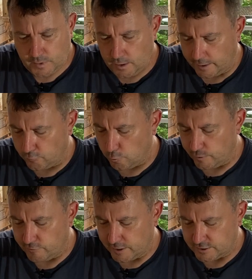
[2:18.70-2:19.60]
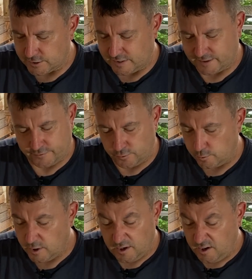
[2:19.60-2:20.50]
They've all been really successful,
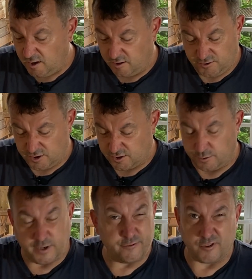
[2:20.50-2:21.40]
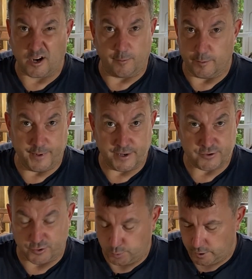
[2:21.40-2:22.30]
and just doing it for a couple of minutes
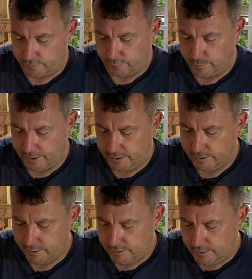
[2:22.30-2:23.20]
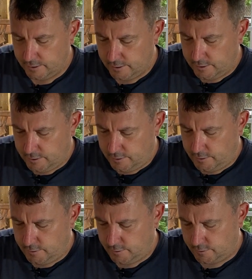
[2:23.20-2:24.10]
has worked for me.
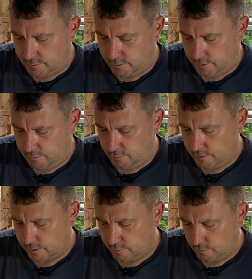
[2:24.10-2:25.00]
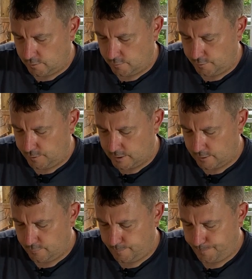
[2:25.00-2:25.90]
So that's what I'll do now.